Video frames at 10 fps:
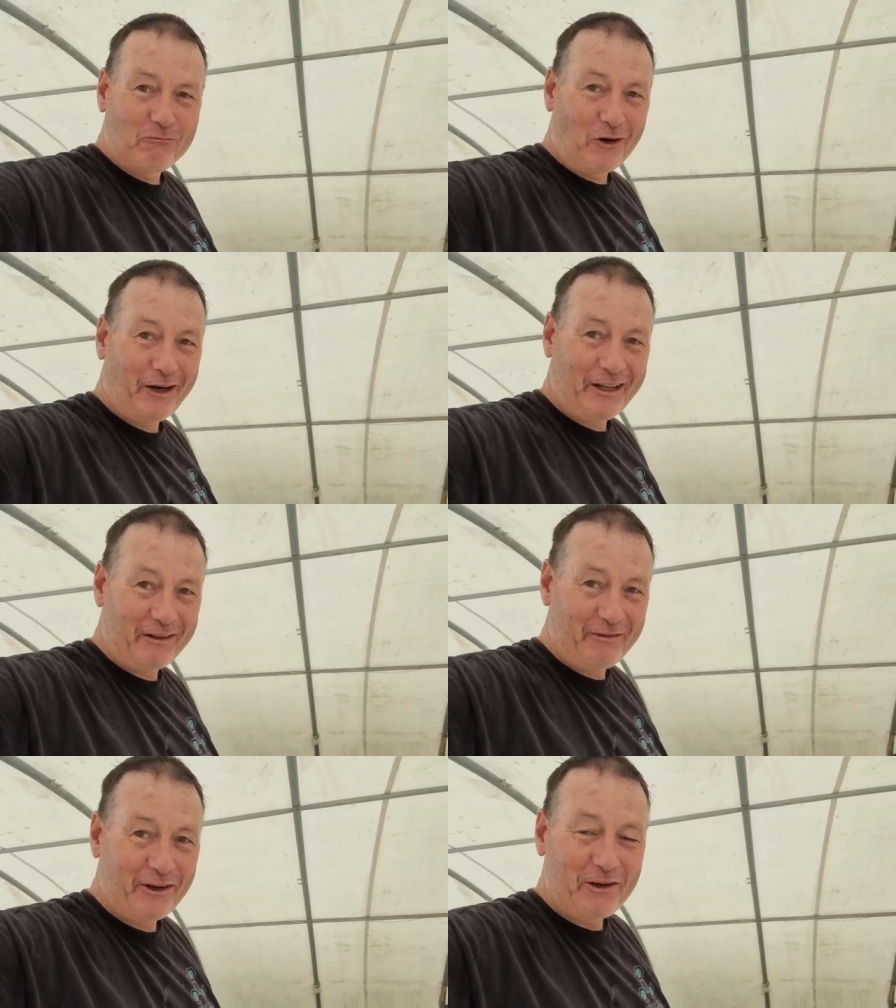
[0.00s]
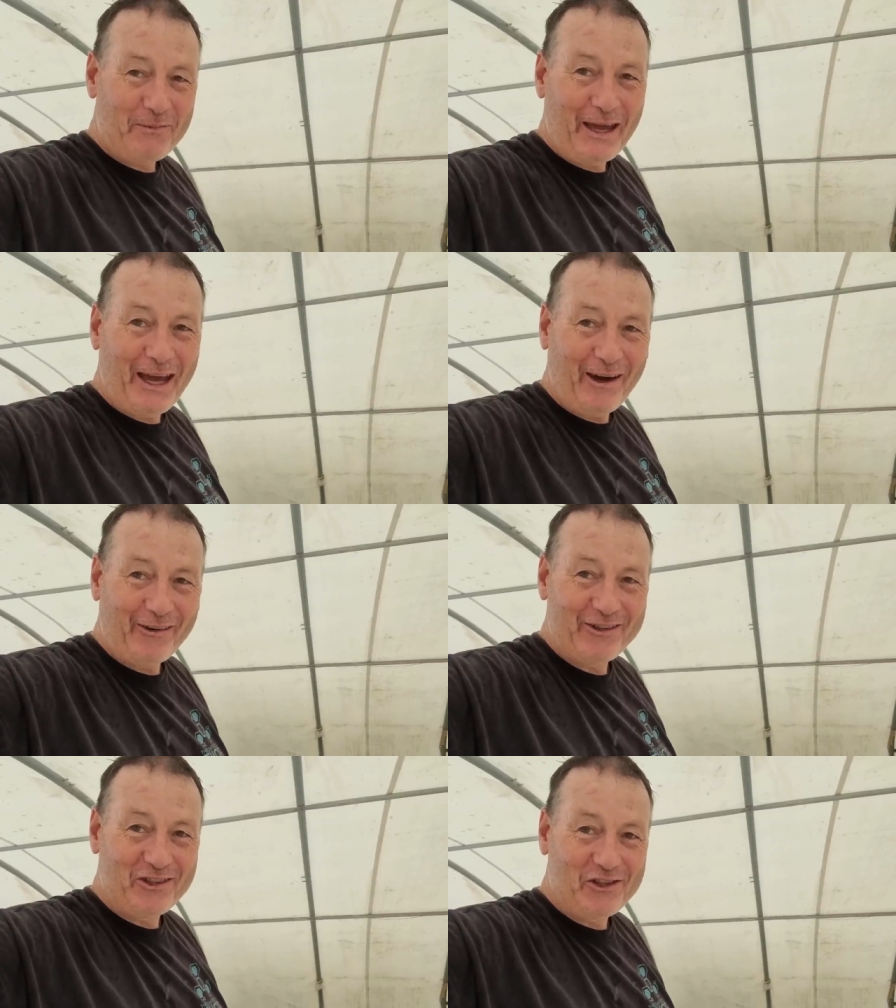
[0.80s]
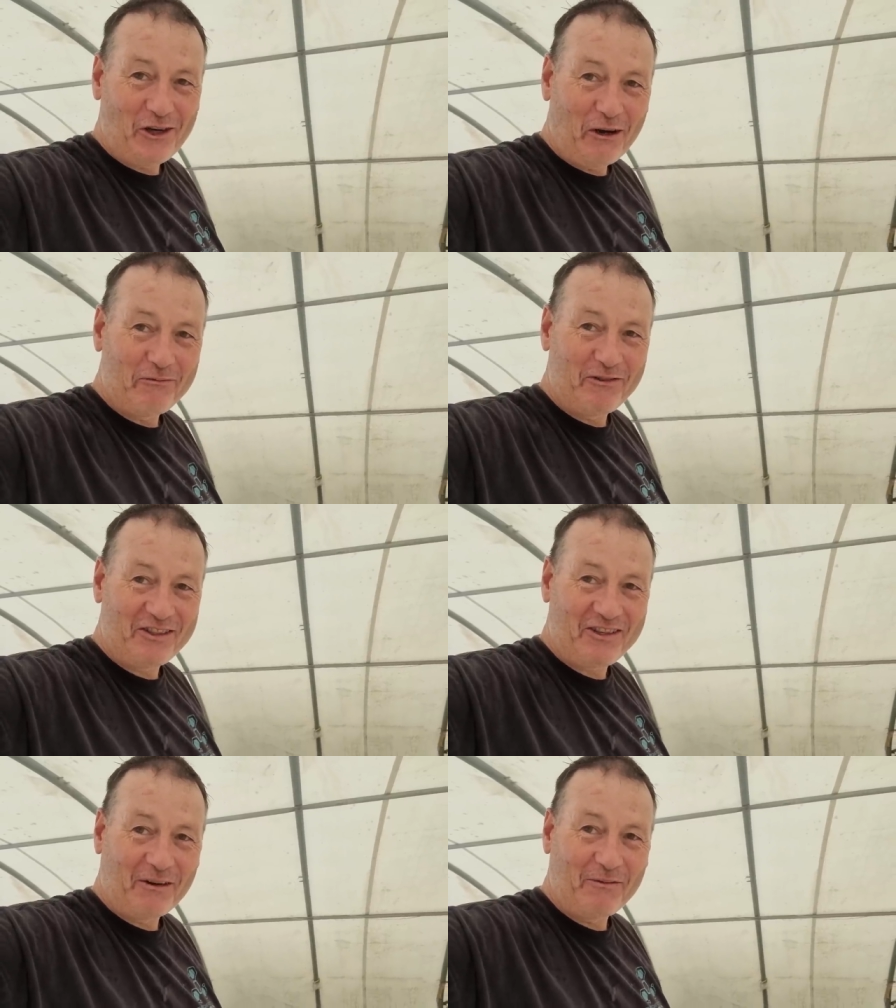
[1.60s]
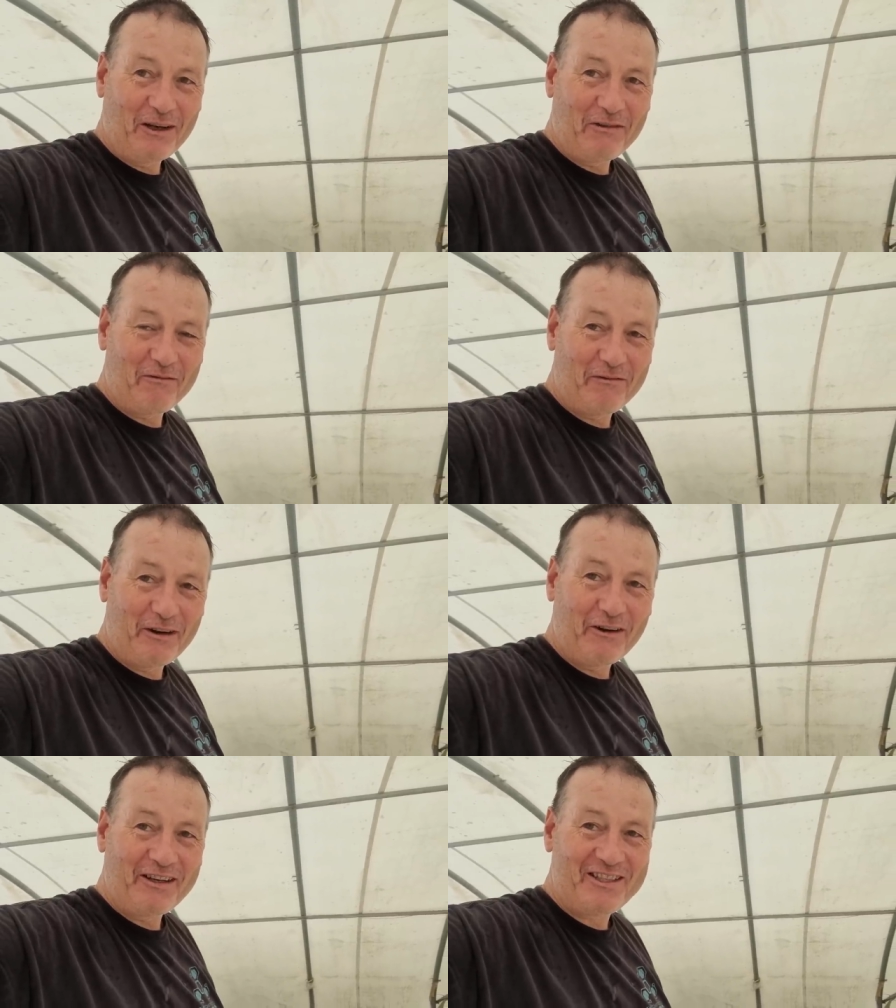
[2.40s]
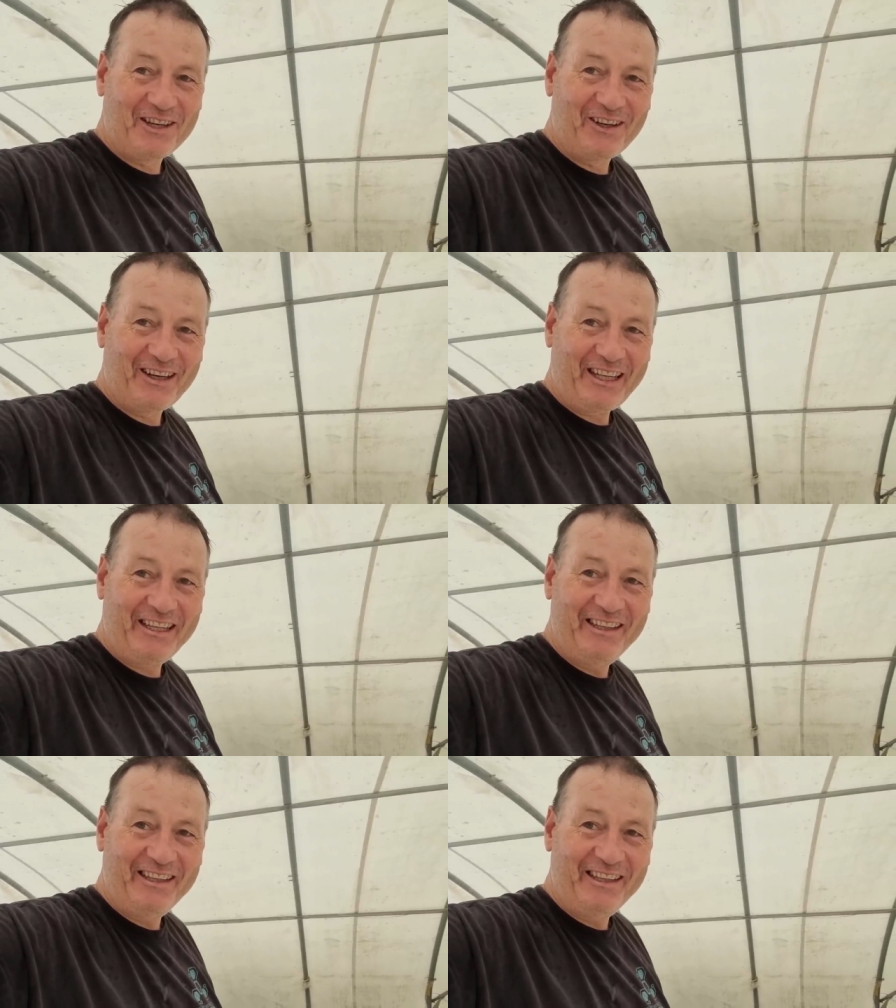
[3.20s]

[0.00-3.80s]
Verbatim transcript: right at the very bow is a job for someone very tiny.